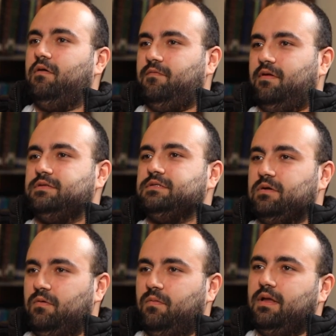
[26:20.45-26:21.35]
of also
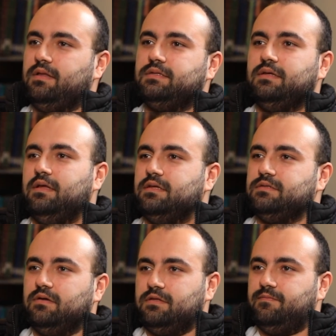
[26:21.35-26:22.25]
Kuwait. So
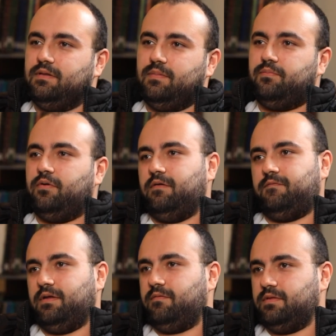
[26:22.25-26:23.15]
it will be
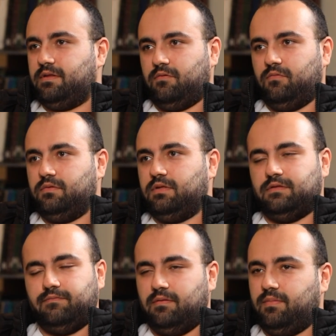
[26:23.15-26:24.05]
perfect with the oud. It
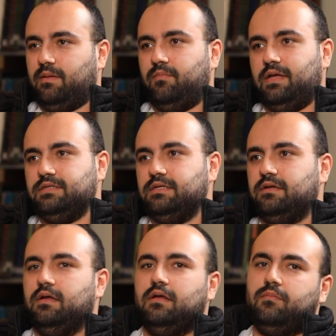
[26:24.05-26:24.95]
will be amazing.
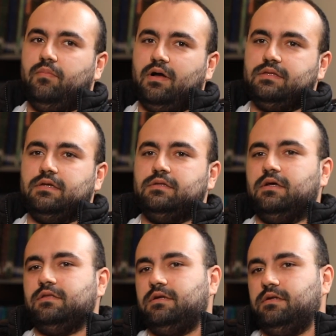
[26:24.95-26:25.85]
But
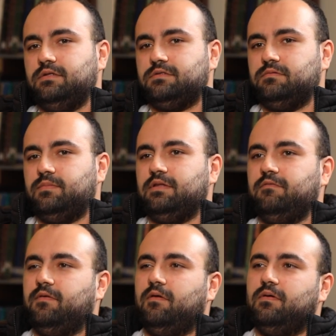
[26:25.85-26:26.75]
another instrument, if
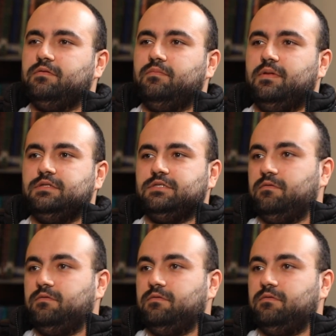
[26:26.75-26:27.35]
I want to mention,